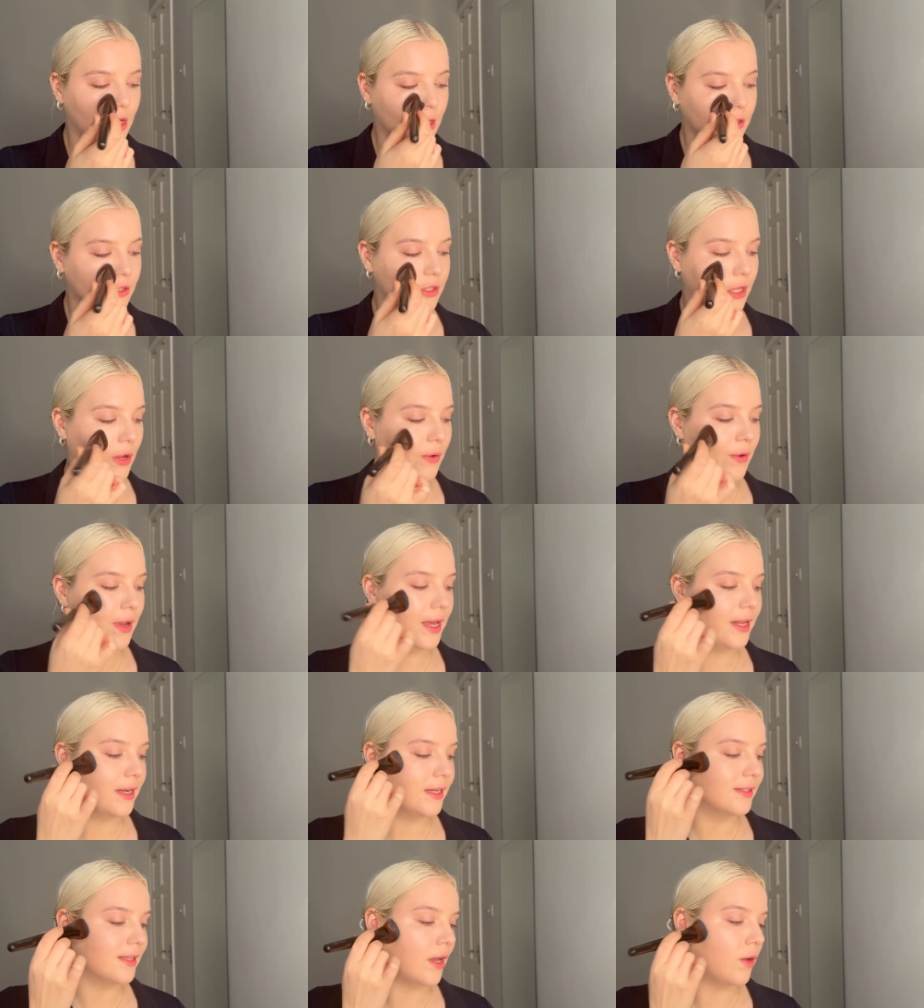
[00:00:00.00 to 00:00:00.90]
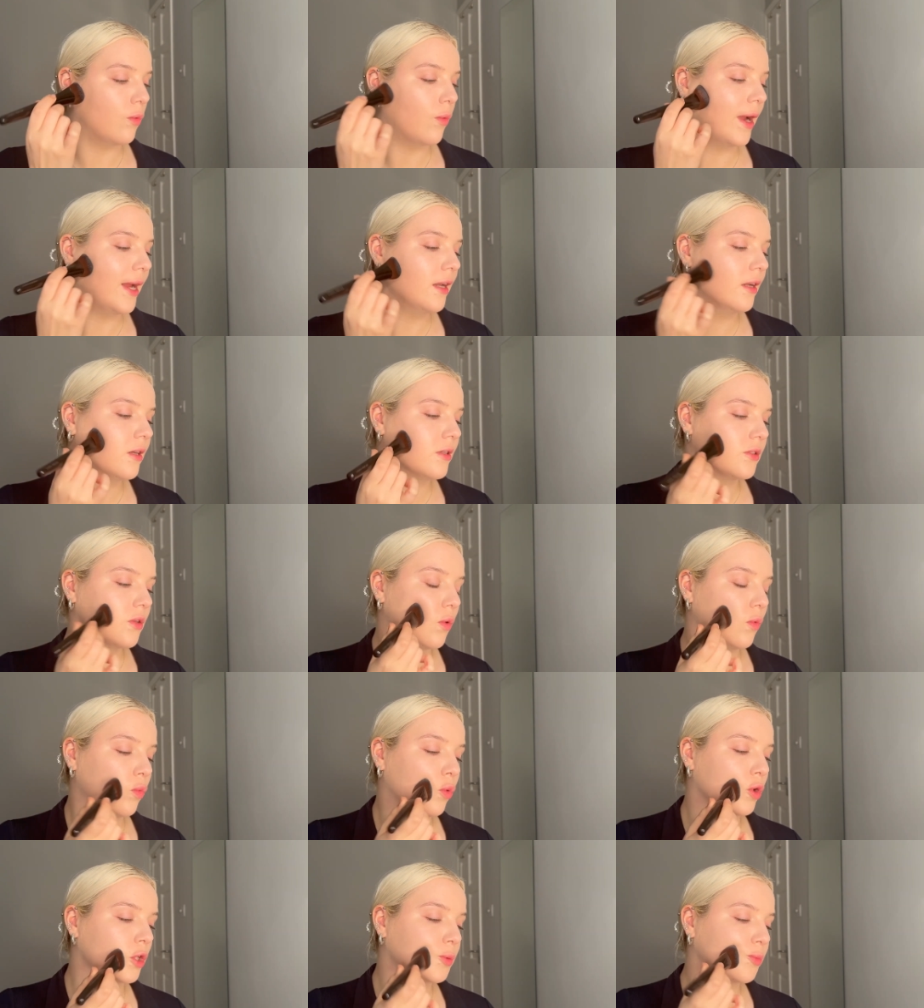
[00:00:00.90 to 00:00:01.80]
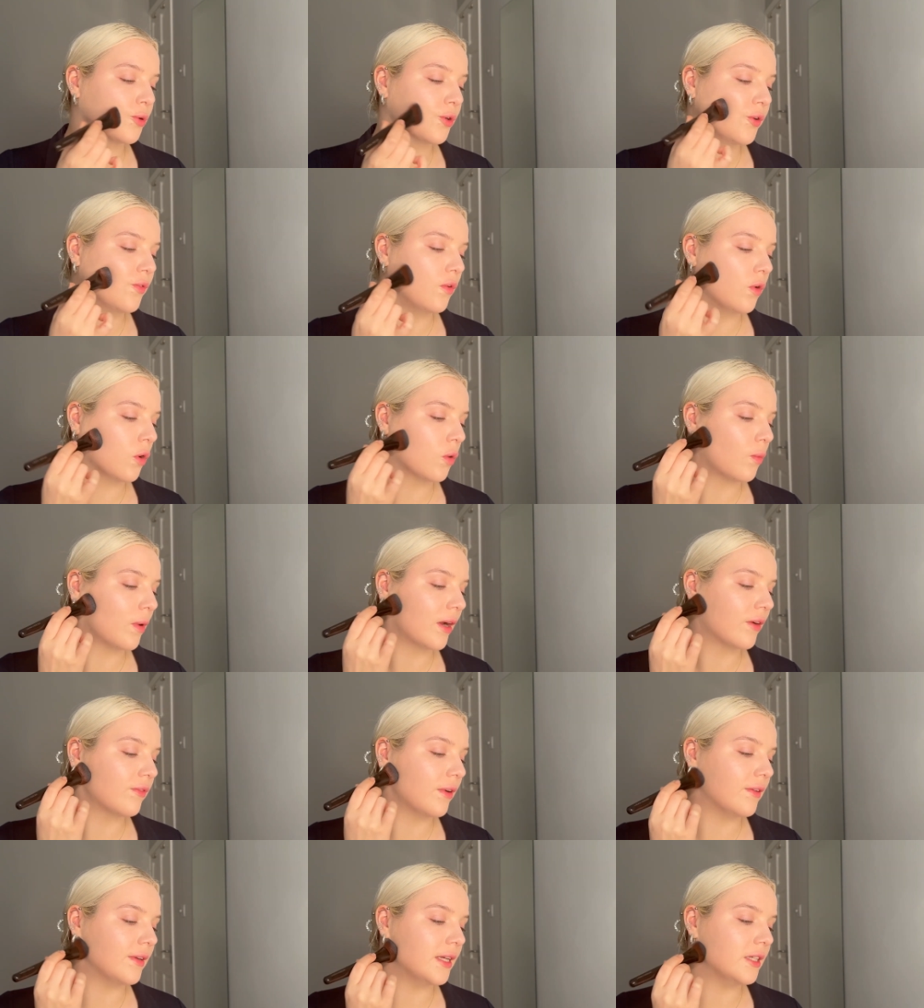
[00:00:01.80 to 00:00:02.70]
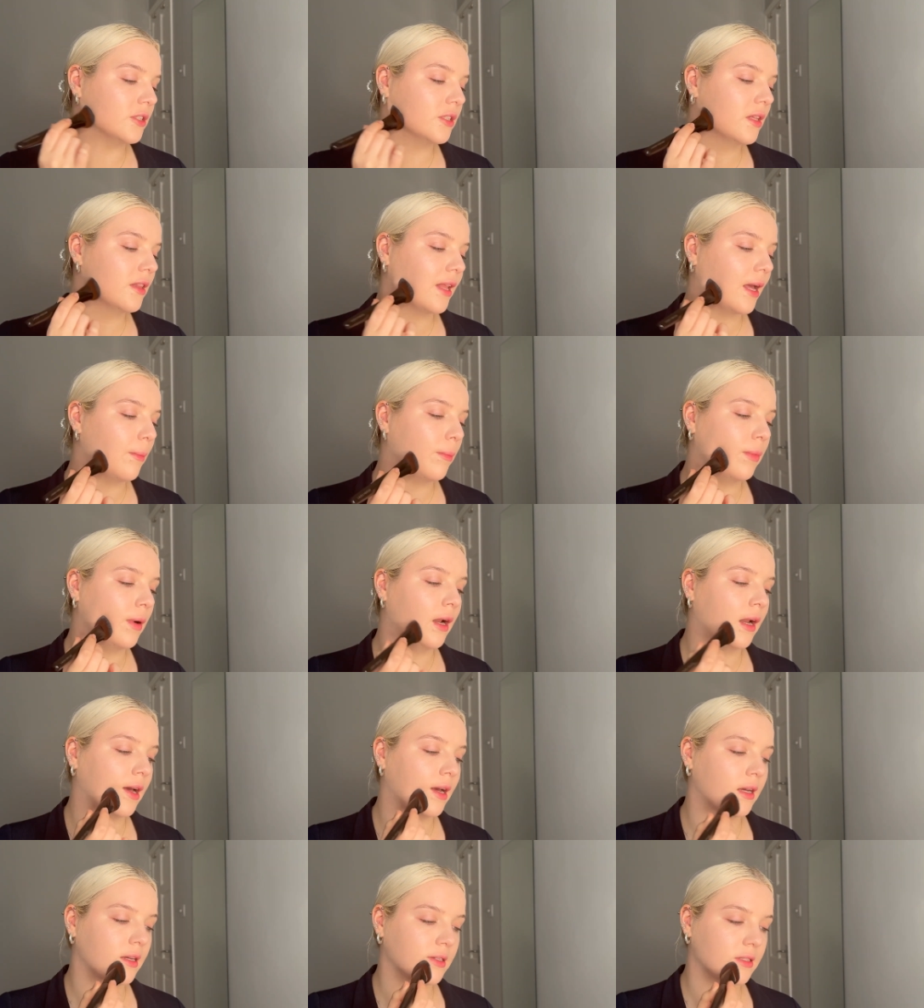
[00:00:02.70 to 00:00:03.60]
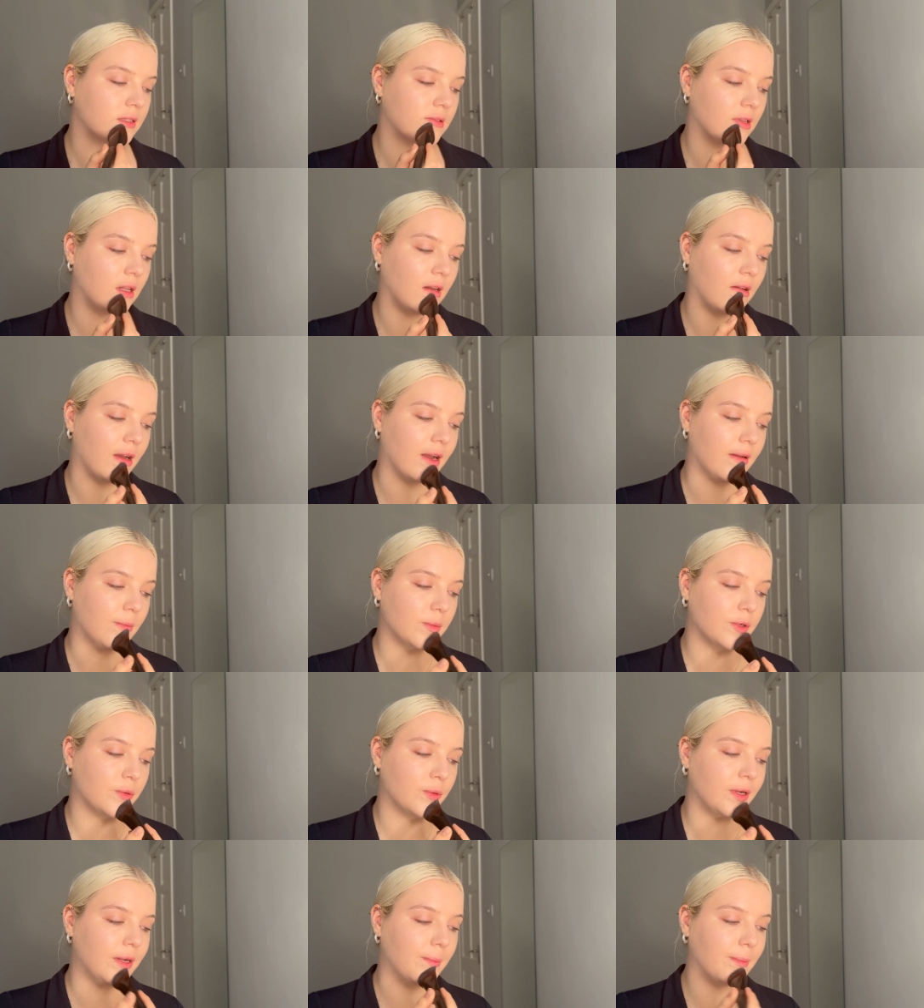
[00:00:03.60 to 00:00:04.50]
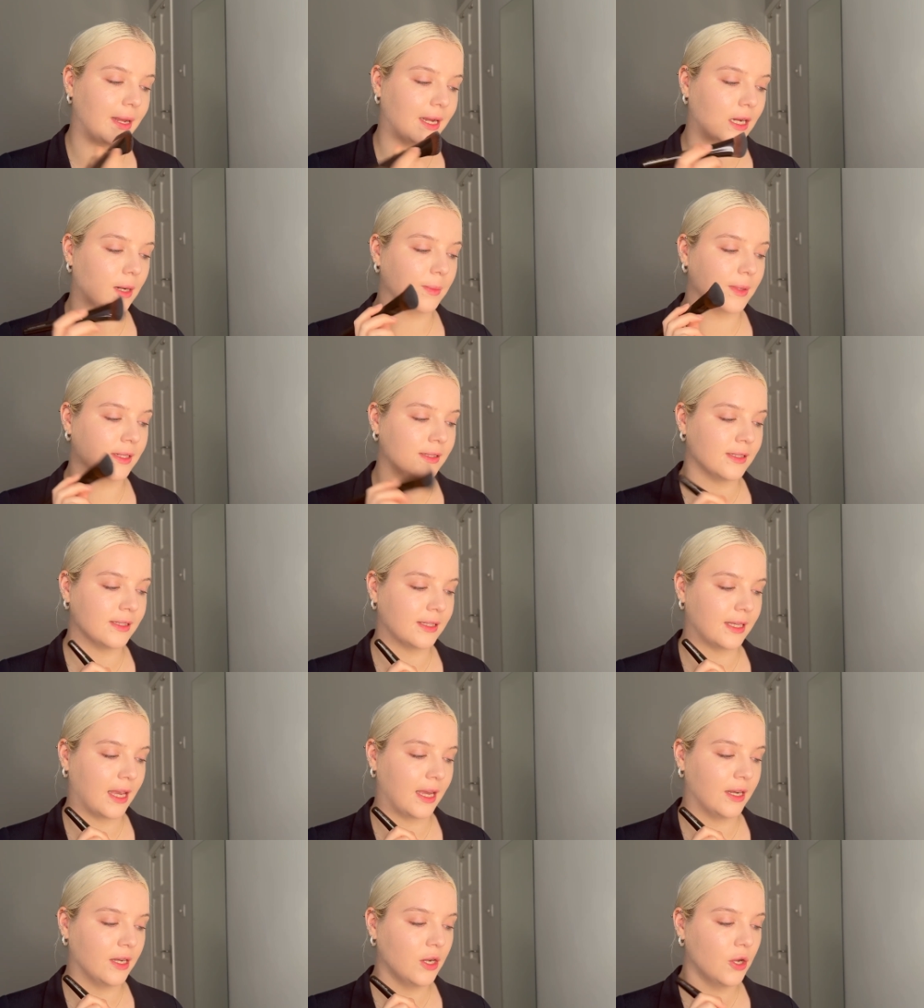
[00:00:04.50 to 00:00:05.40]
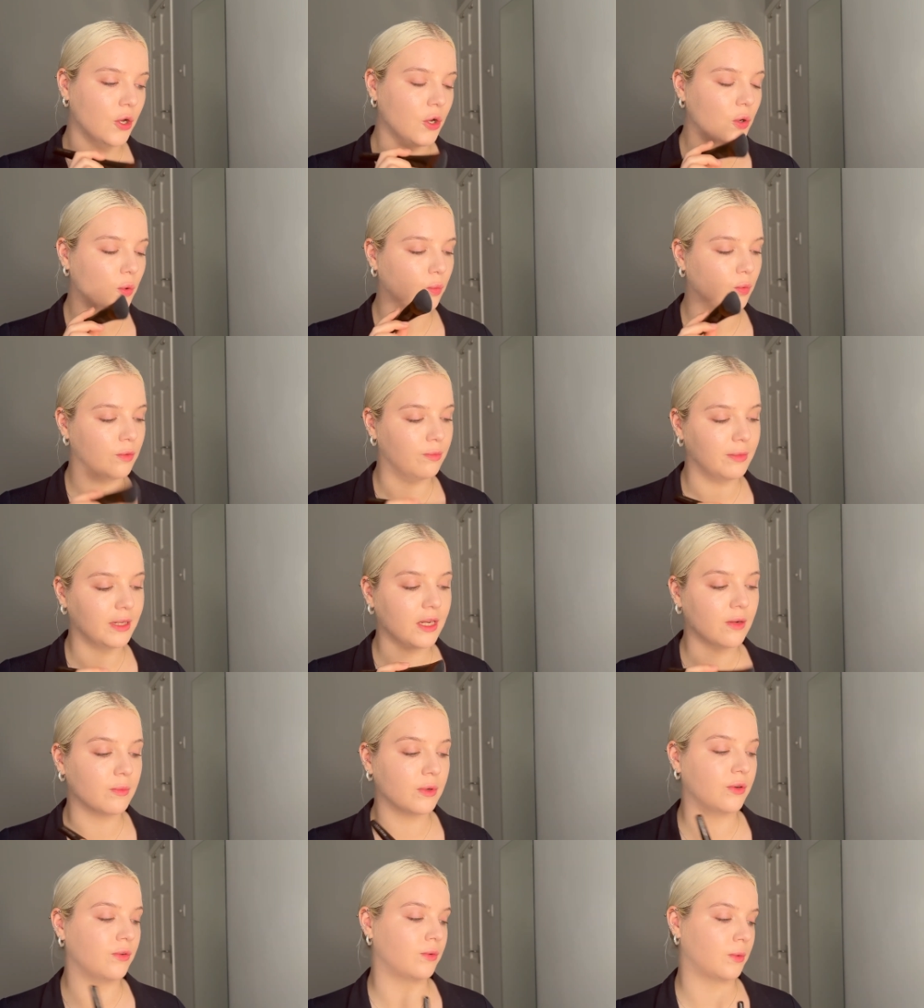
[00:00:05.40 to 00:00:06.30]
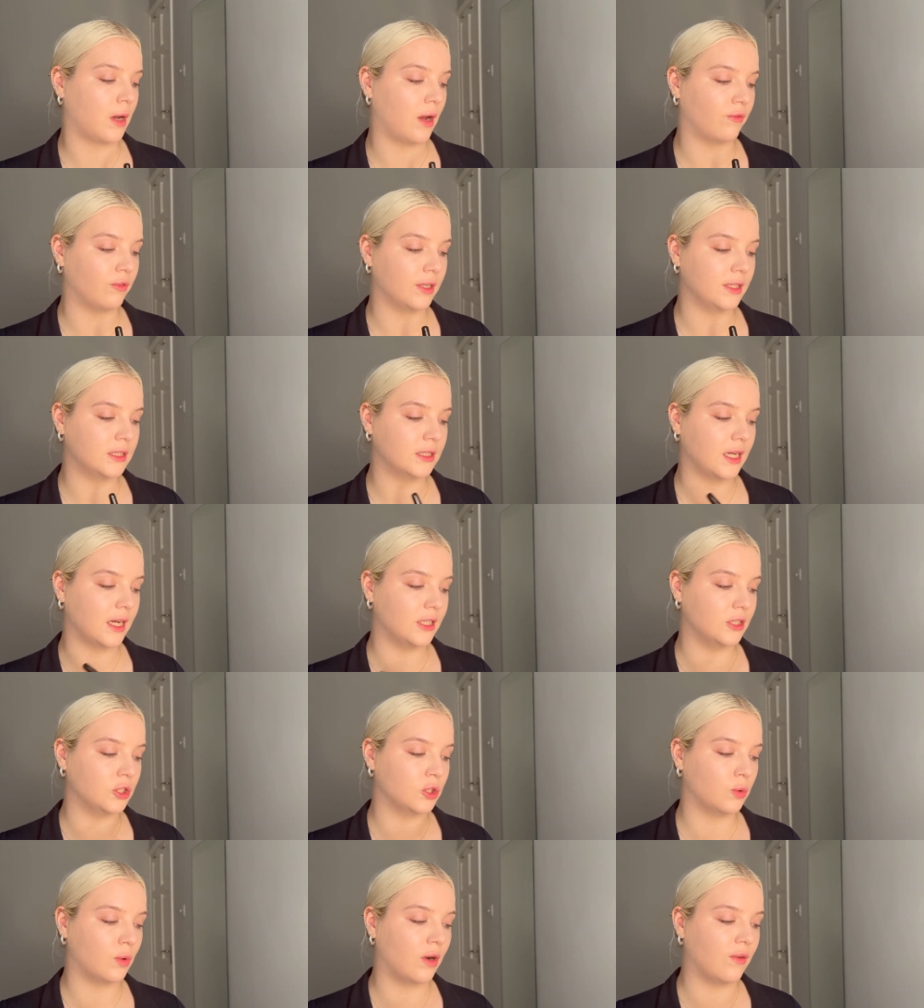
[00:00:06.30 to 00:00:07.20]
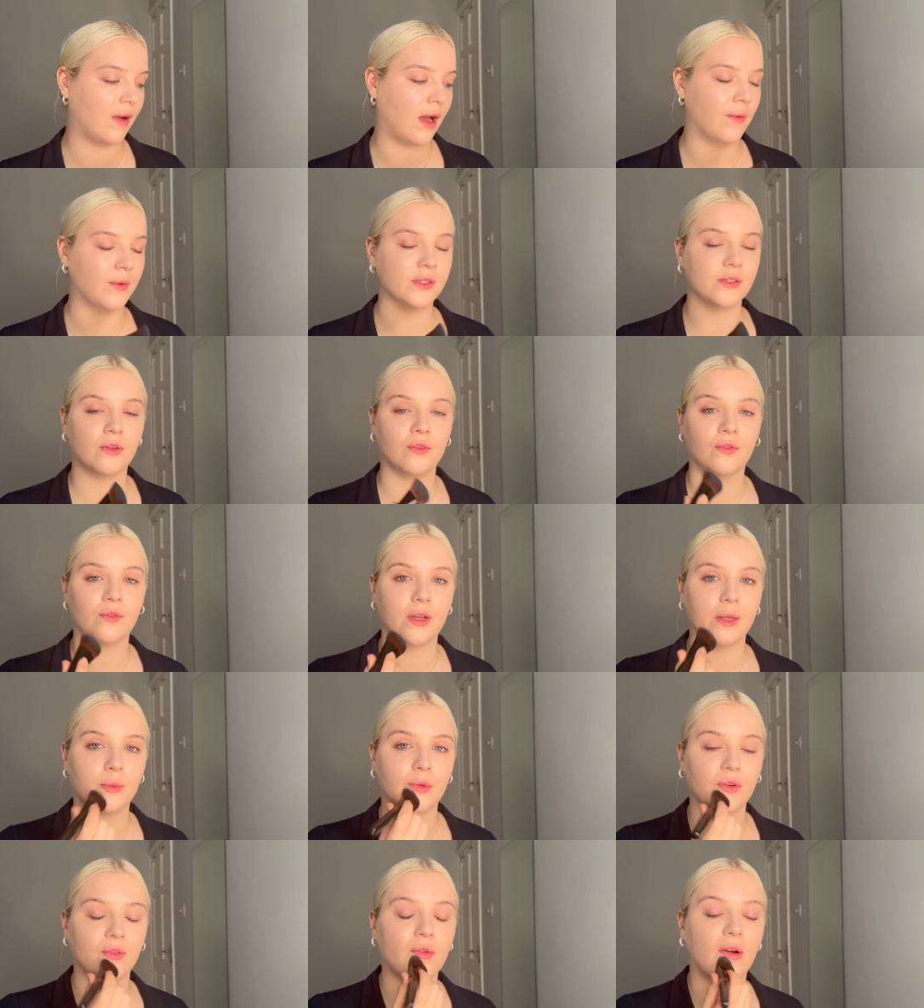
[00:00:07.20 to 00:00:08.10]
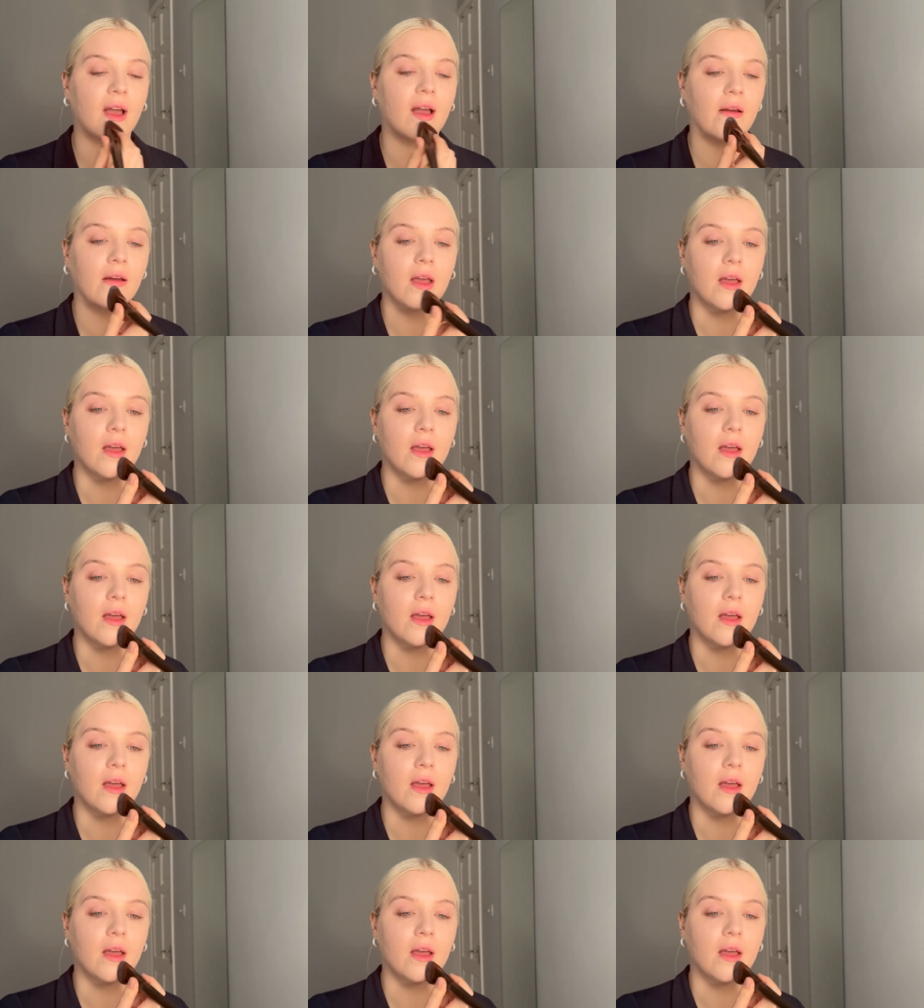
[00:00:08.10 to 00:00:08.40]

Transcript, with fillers: So it is a weightless, waterproof, long-wearing foundation that blurs the line between makeup and skin with medium build coverage and 12 hours of fade-proof wear.